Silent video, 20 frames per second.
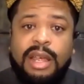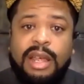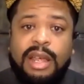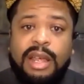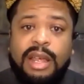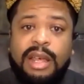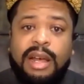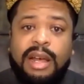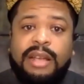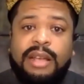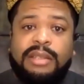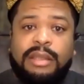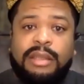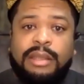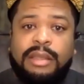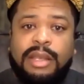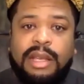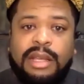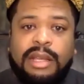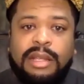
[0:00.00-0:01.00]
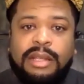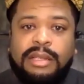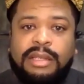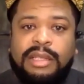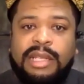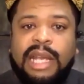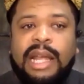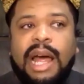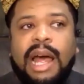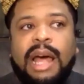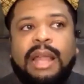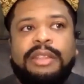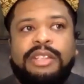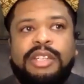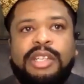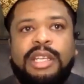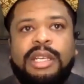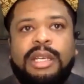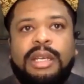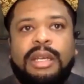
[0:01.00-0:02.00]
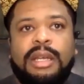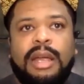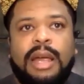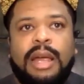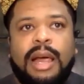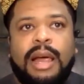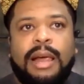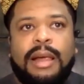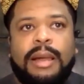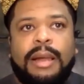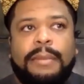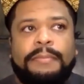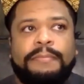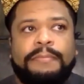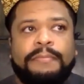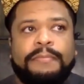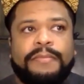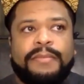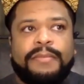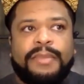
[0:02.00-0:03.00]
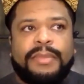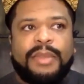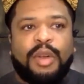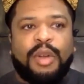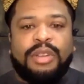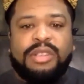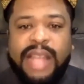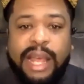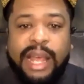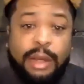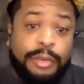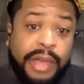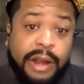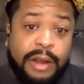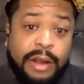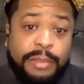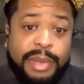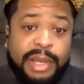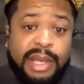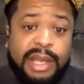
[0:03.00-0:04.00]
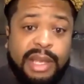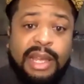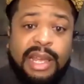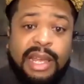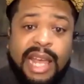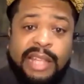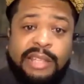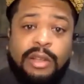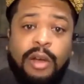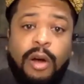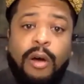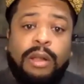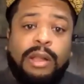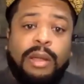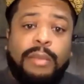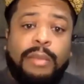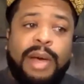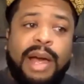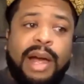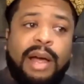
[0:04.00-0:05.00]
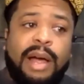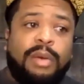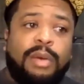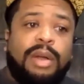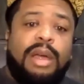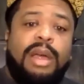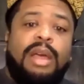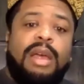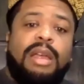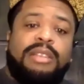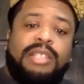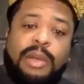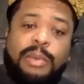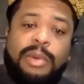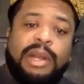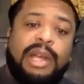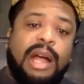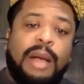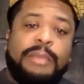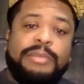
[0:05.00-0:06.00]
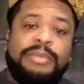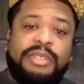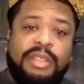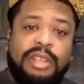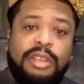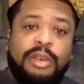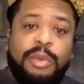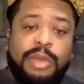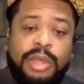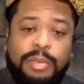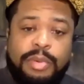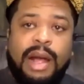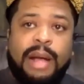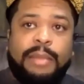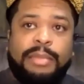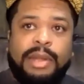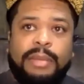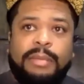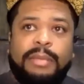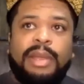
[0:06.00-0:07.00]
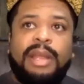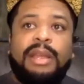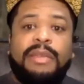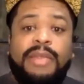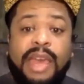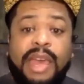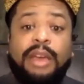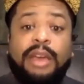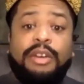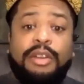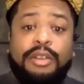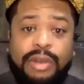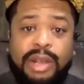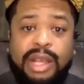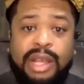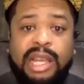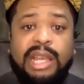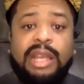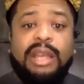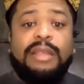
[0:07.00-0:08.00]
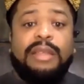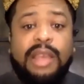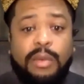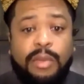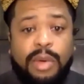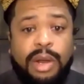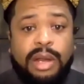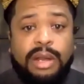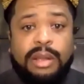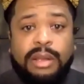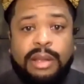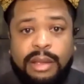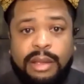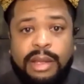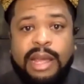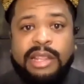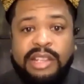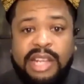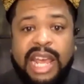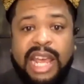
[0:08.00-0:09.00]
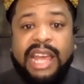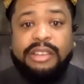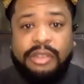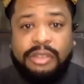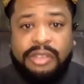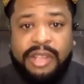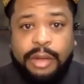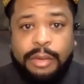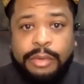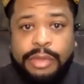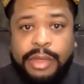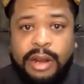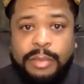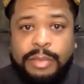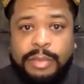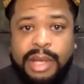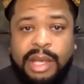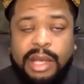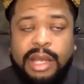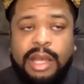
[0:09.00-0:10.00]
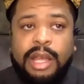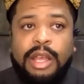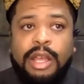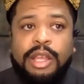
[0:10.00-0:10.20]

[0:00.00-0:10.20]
Because the psychology or psychotherapy, it's all about someone comes to you with a problem, they agree they want to engage in psychotherapy.